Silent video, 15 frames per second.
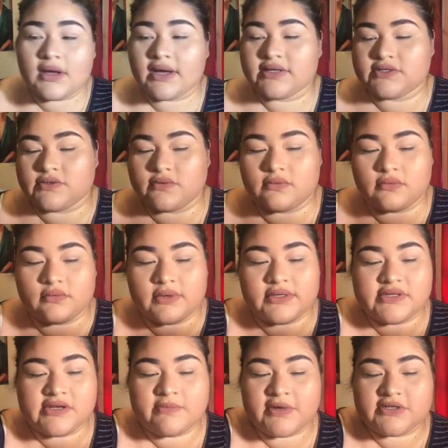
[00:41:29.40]
I
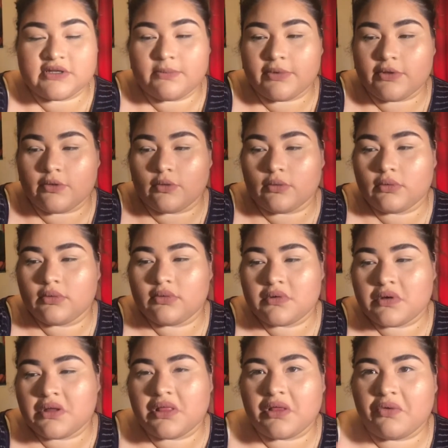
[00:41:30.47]
did mess up a
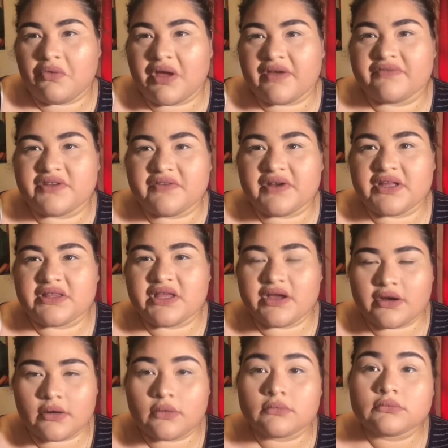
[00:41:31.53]
little hefty right
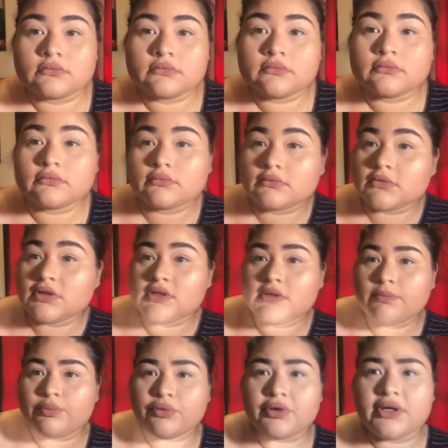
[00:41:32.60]
there. That's a
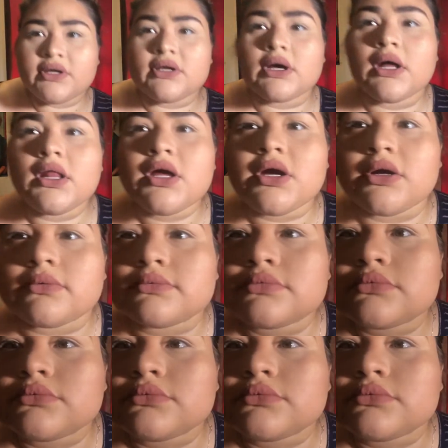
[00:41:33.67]
pretty color.